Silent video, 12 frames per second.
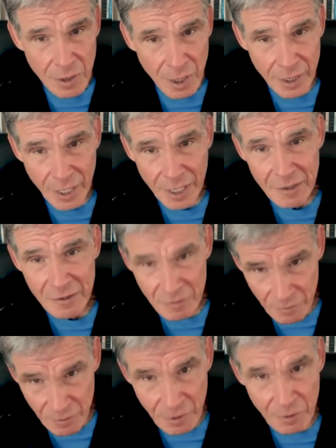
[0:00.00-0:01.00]
against
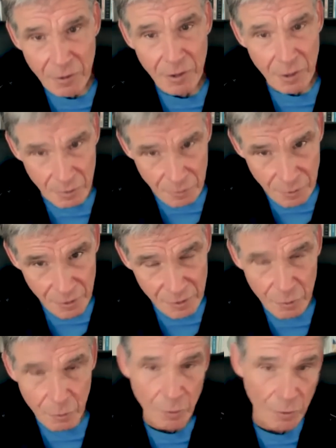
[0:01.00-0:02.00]
severe illness
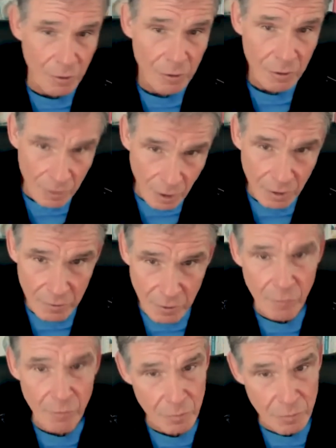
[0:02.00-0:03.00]
or long
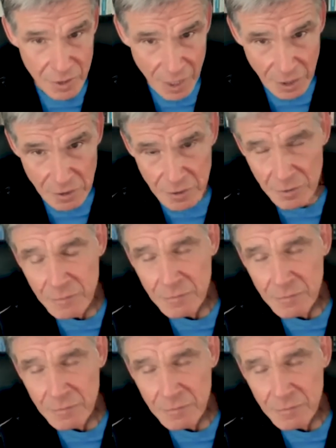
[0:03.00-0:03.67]
COVID protection.